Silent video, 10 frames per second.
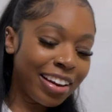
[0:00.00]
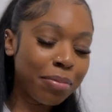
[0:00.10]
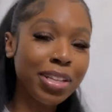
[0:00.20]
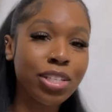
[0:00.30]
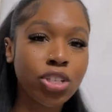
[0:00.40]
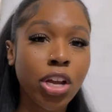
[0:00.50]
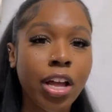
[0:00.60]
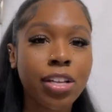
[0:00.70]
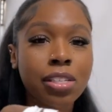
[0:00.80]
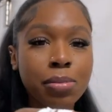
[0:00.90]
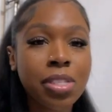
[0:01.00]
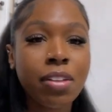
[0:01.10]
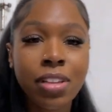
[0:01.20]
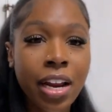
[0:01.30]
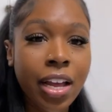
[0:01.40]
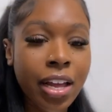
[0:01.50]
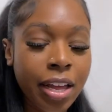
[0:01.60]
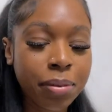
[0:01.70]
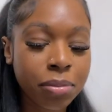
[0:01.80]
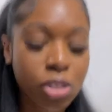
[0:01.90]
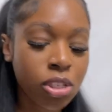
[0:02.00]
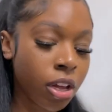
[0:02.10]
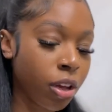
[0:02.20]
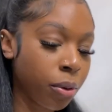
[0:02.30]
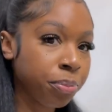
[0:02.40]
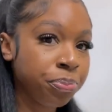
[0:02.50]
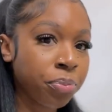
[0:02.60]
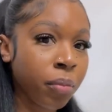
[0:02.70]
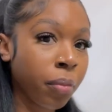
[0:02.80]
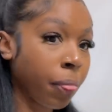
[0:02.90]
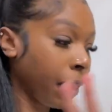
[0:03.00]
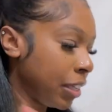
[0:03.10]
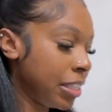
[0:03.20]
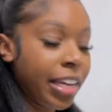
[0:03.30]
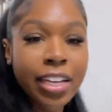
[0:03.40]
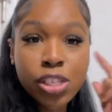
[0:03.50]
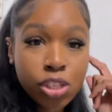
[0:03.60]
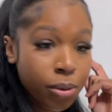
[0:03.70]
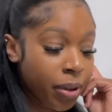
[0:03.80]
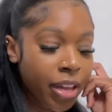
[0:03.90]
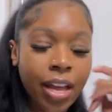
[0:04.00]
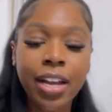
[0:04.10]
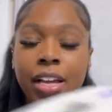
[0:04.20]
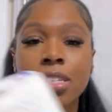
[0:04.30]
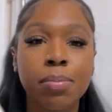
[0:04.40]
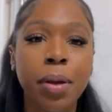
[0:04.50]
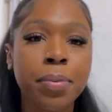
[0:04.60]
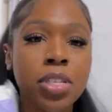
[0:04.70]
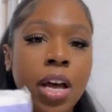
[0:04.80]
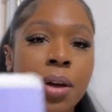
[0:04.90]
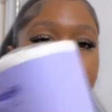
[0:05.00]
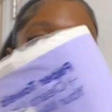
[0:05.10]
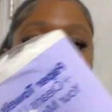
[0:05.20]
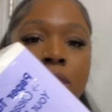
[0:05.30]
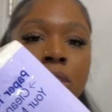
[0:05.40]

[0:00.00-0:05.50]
And I'm about to show y'all some stuff that I got. So let's get into it. I got some paper towels.